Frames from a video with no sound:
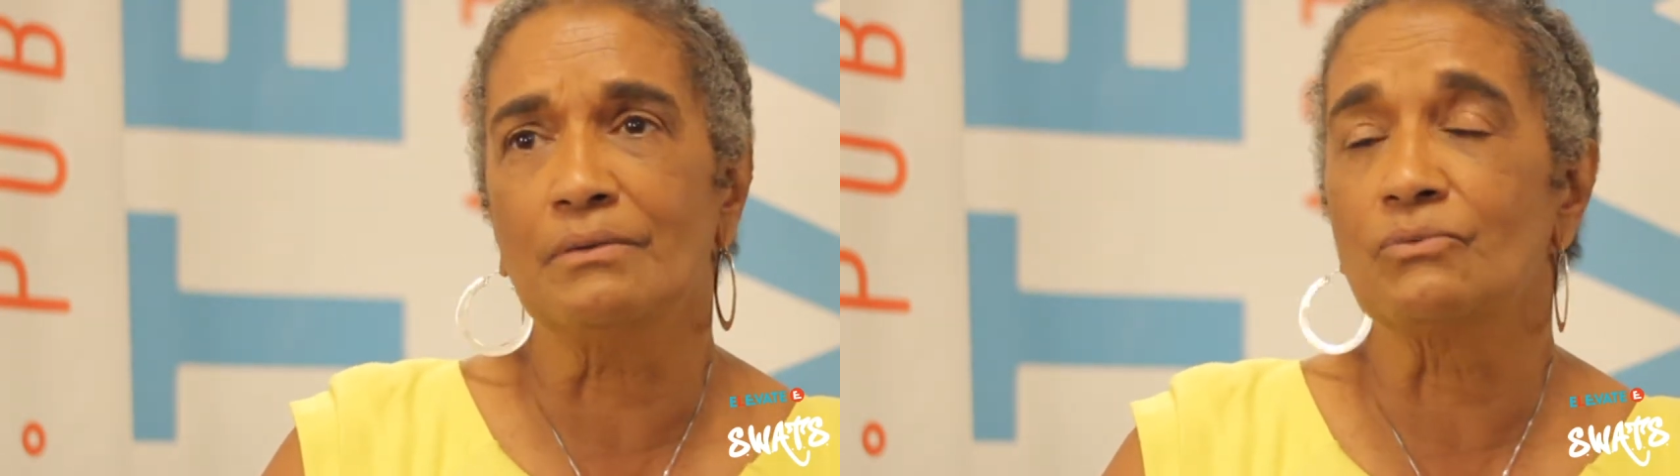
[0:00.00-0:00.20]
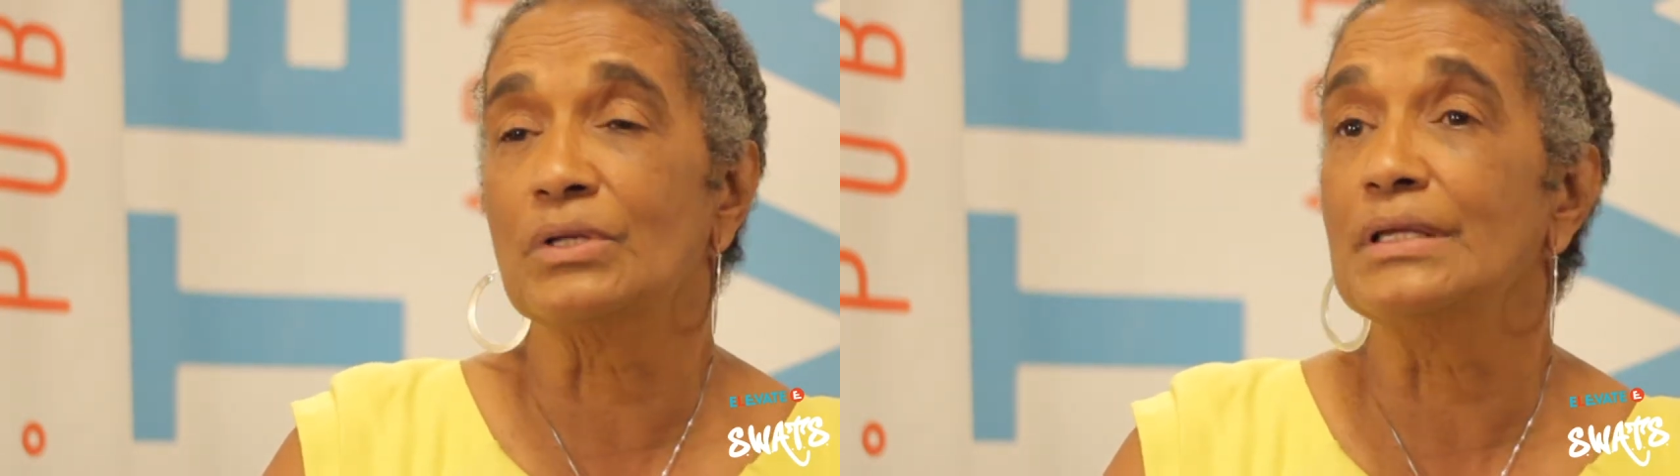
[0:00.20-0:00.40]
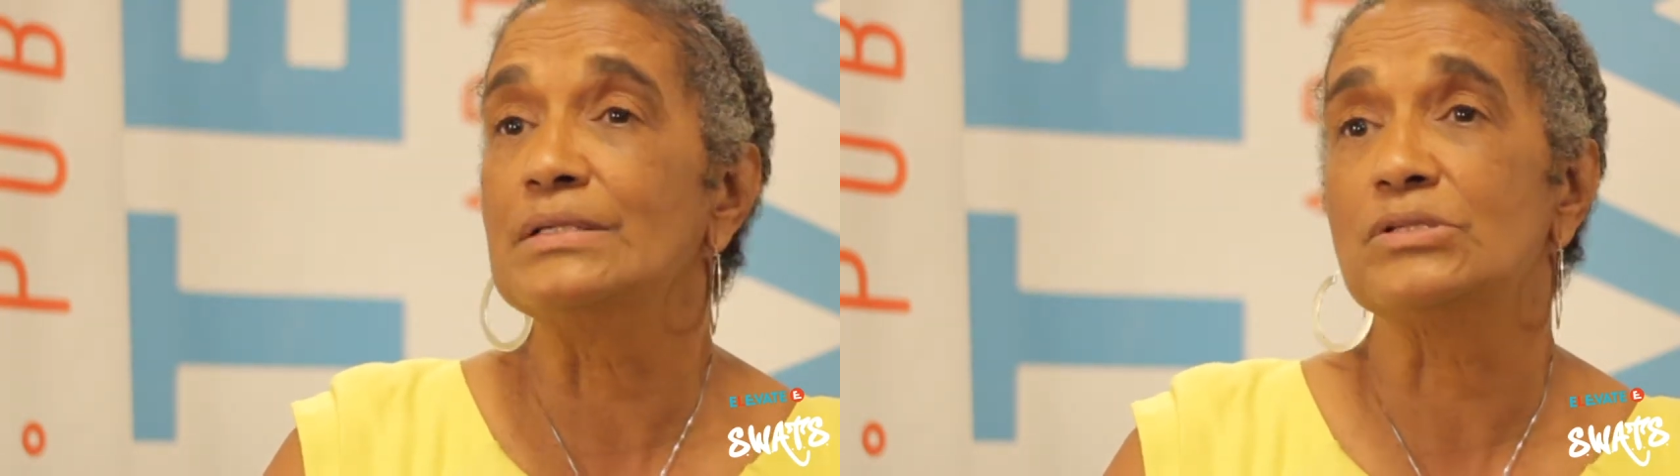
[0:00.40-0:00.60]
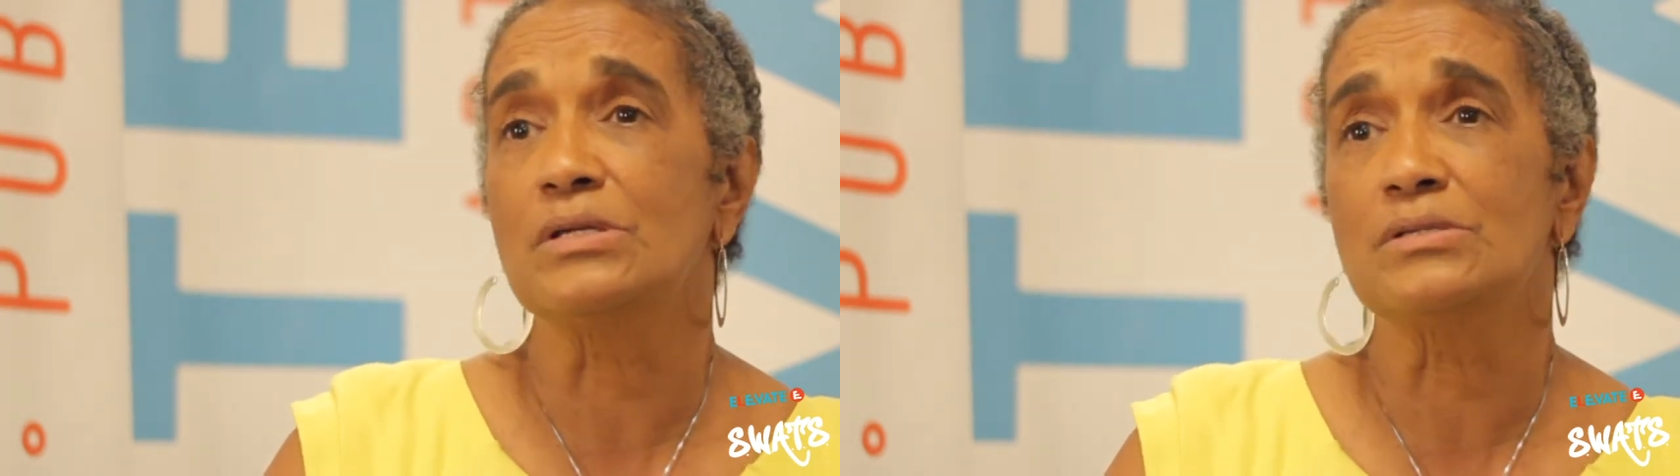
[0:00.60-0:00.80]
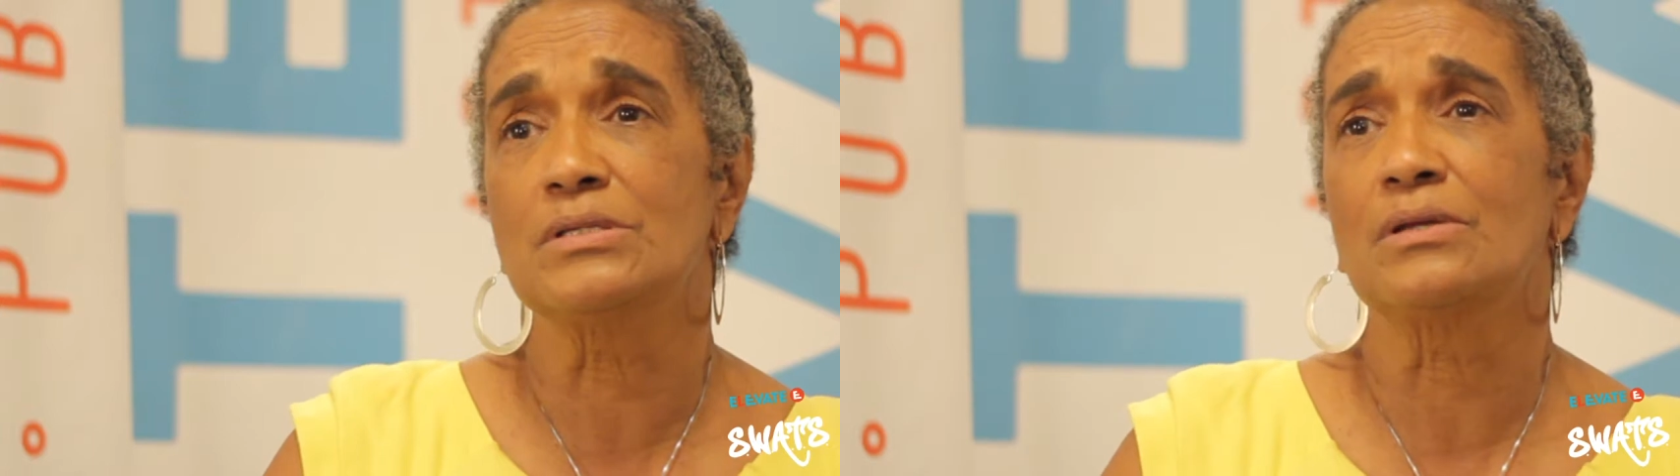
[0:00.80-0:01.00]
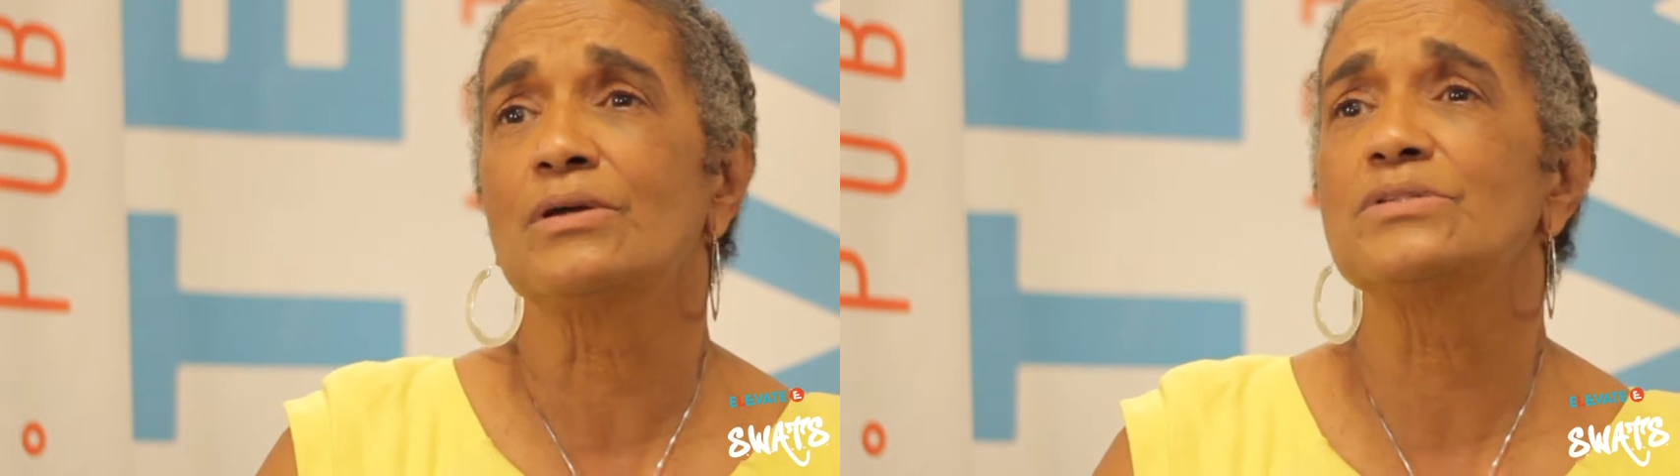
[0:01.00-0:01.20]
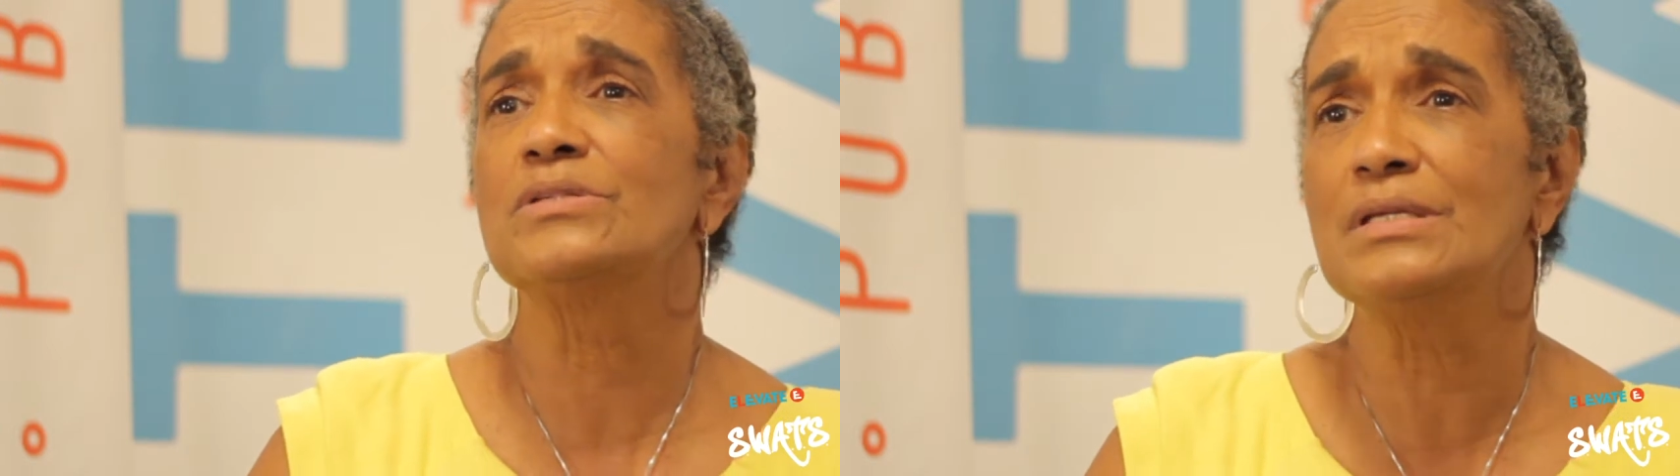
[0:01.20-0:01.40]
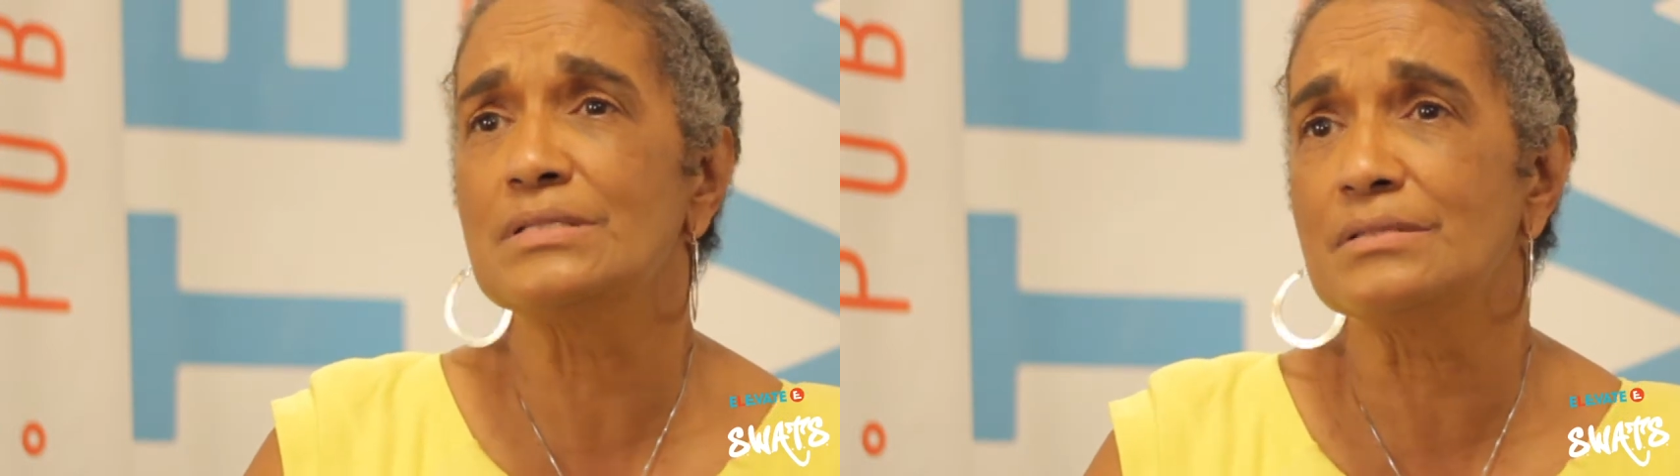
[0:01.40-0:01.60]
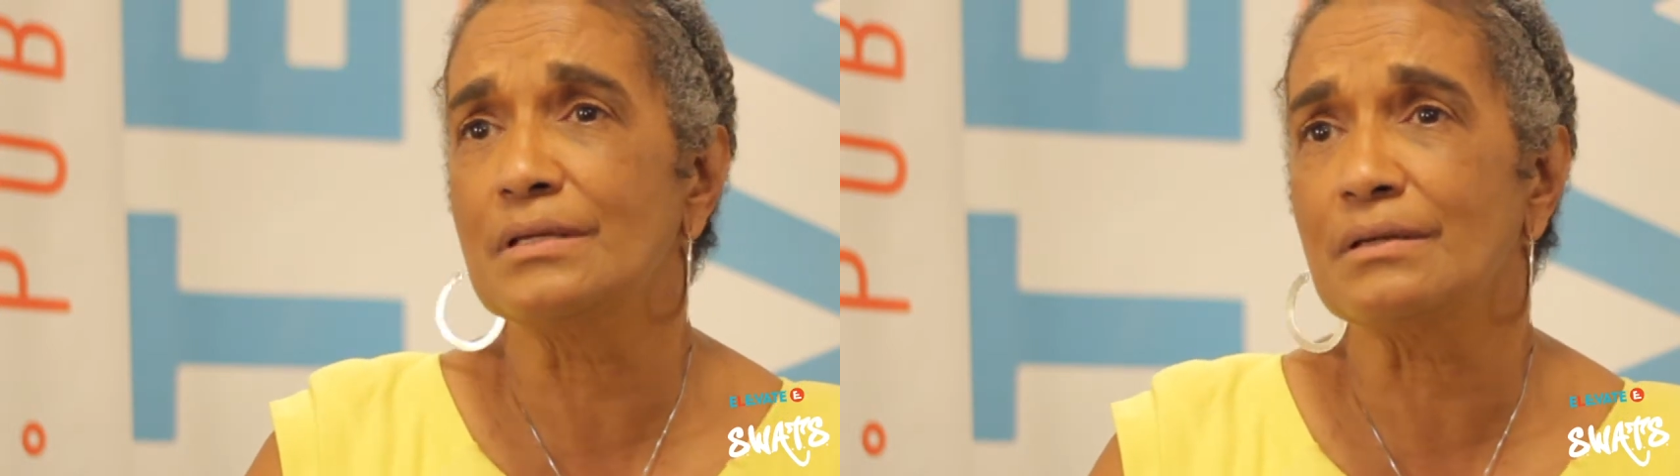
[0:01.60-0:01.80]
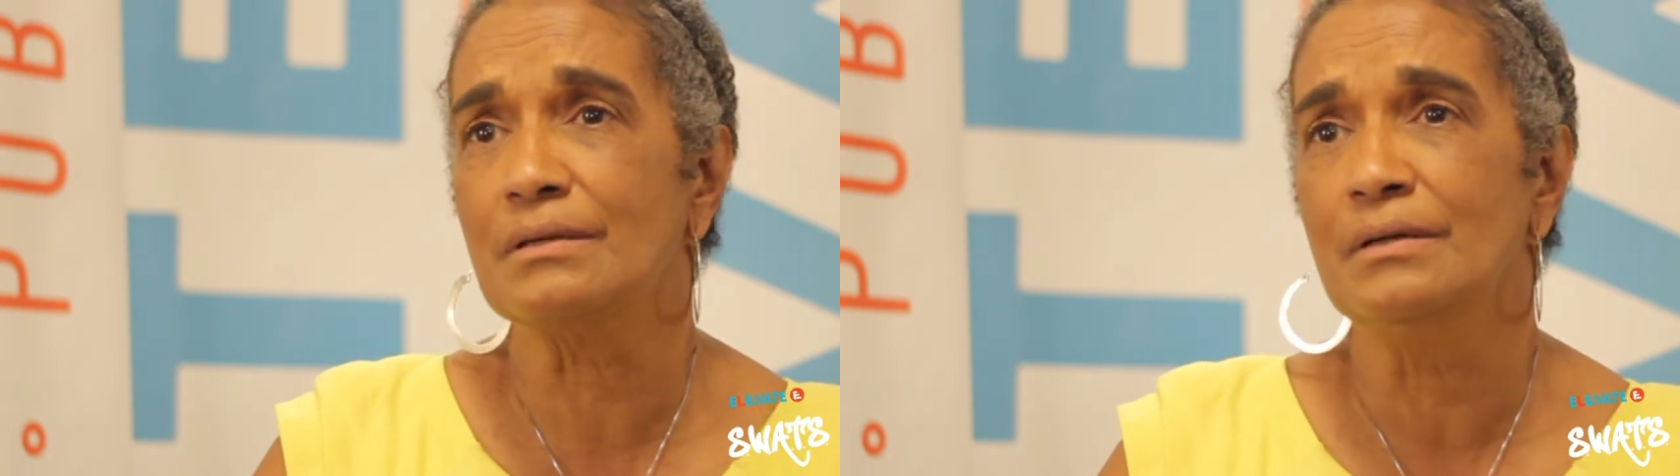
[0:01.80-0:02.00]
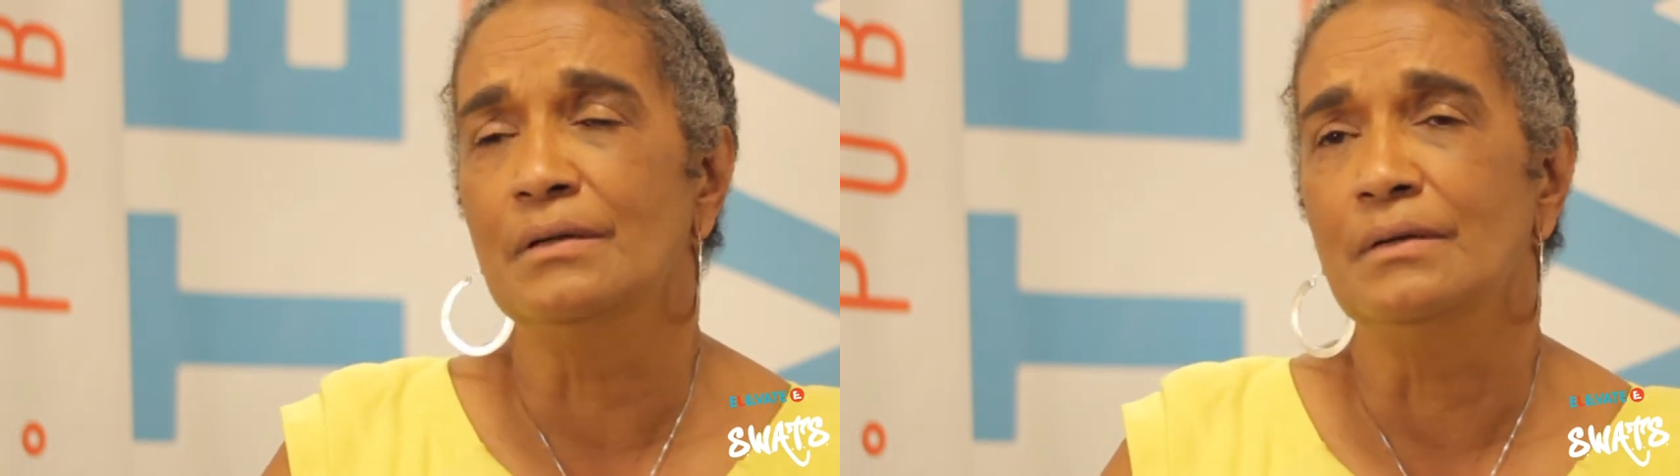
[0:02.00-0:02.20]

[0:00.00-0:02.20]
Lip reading: and religious and artistic